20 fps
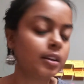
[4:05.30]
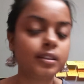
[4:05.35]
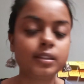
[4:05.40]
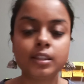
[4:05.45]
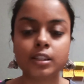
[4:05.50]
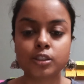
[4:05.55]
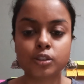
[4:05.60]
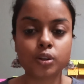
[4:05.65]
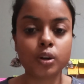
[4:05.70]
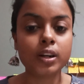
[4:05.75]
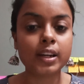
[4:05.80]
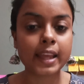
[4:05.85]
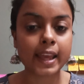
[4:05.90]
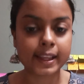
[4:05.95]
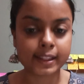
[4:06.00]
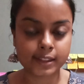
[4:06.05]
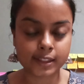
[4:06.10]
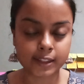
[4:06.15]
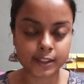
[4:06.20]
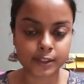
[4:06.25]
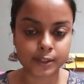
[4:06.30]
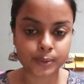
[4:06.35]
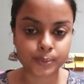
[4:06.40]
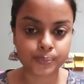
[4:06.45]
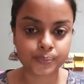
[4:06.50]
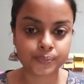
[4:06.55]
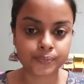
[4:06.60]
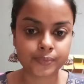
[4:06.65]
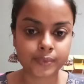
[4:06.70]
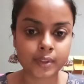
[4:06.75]
does not exist.
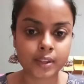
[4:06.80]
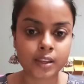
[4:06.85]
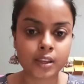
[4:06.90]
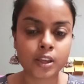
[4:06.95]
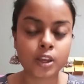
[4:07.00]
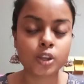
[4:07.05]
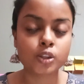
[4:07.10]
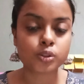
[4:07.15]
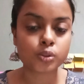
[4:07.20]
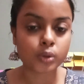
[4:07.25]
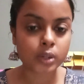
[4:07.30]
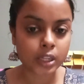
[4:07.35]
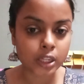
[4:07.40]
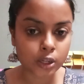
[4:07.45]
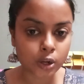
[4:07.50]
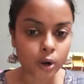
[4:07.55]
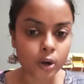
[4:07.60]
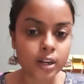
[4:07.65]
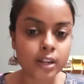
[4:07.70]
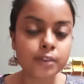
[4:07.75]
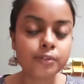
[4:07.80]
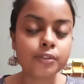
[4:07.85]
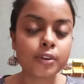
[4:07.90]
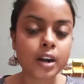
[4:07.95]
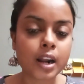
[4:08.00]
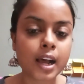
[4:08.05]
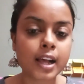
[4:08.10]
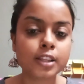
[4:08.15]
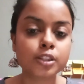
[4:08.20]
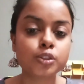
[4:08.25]
So in order
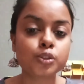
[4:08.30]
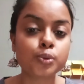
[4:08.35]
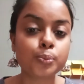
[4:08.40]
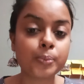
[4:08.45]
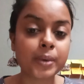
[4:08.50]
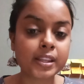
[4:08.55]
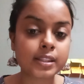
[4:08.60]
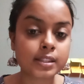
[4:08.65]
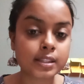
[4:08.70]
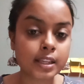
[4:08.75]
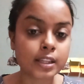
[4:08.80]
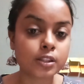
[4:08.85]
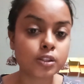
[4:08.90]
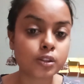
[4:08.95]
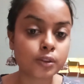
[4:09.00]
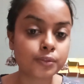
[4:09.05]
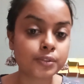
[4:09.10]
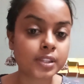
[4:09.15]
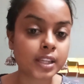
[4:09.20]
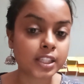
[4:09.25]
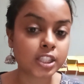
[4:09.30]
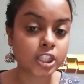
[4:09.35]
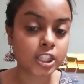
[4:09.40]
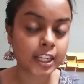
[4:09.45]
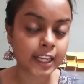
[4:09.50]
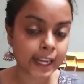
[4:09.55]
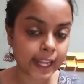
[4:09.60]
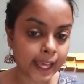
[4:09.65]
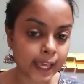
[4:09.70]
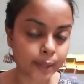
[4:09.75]
for us to make sense of
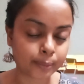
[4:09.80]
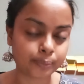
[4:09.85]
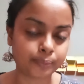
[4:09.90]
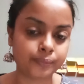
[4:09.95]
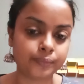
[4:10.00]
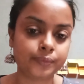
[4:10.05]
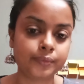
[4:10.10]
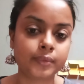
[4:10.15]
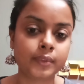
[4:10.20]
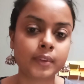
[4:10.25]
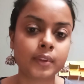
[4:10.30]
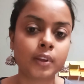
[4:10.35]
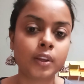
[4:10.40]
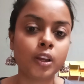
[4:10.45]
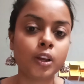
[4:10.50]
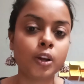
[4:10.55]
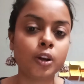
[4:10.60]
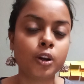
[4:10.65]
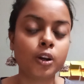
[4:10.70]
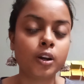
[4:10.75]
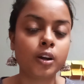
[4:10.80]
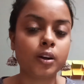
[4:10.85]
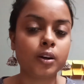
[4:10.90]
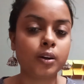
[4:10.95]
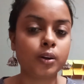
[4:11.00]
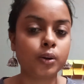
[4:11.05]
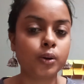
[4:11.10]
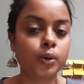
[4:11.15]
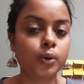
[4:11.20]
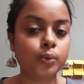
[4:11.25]
such claim,
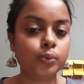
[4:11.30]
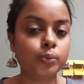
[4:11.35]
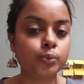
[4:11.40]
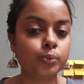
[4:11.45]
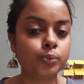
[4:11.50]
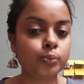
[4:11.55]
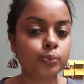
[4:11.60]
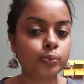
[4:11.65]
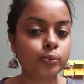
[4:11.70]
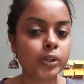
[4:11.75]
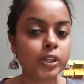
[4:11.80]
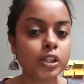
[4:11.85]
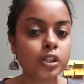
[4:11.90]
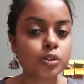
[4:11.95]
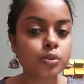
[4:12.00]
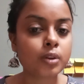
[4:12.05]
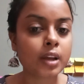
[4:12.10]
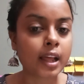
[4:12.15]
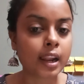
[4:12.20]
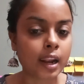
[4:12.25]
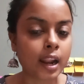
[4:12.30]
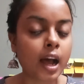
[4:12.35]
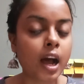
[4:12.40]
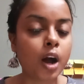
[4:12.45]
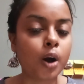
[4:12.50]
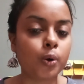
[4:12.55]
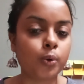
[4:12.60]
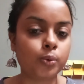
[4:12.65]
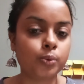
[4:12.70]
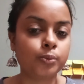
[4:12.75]
we need to
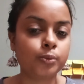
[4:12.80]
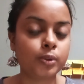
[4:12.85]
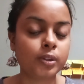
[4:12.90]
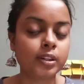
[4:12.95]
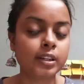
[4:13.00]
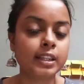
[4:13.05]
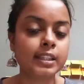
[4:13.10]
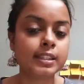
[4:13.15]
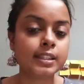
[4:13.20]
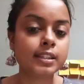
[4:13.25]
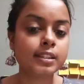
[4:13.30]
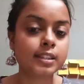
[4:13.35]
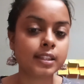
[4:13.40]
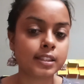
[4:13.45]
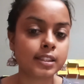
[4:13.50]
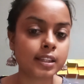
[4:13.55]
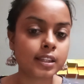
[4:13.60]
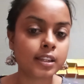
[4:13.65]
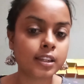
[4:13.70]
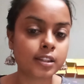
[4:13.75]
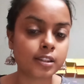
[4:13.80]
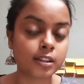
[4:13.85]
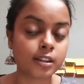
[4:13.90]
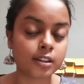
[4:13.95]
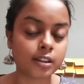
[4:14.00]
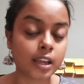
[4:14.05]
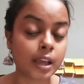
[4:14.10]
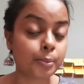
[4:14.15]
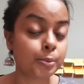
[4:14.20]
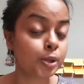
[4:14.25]
allow rigid
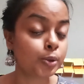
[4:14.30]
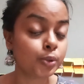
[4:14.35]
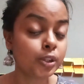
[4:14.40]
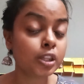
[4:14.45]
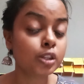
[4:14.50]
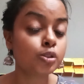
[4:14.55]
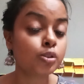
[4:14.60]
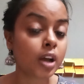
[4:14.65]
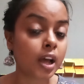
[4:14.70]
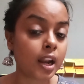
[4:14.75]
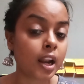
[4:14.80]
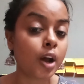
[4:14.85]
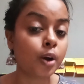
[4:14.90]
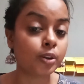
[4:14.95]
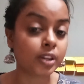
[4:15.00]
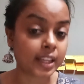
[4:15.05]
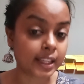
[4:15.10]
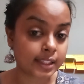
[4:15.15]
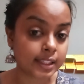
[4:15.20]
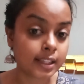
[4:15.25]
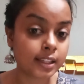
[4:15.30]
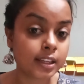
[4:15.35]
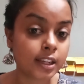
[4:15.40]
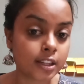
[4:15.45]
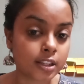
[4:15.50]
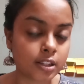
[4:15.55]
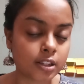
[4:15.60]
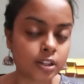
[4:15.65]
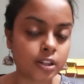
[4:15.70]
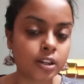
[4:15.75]
designator we need to allow
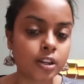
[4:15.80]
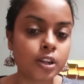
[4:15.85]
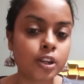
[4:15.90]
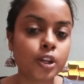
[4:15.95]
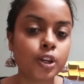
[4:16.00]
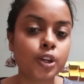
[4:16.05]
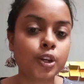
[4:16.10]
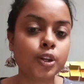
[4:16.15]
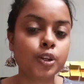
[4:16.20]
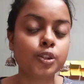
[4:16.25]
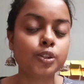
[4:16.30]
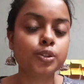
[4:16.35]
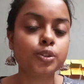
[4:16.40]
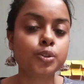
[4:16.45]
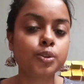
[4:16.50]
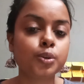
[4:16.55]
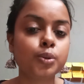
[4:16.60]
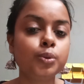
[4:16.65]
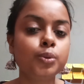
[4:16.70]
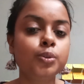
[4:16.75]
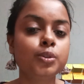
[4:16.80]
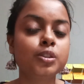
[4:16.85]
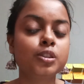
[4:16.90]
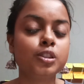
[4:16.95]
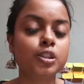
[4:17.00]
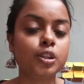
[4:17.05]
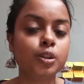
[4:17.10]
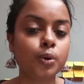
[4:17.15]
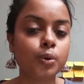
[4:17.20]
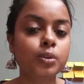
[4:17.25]
designator to
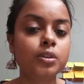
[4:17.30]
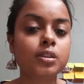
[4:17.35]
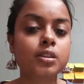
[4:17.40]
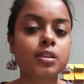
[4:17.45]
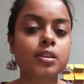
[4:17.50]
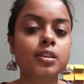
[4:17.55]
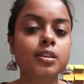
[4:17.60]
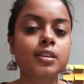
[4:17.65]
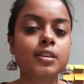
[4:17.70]
denote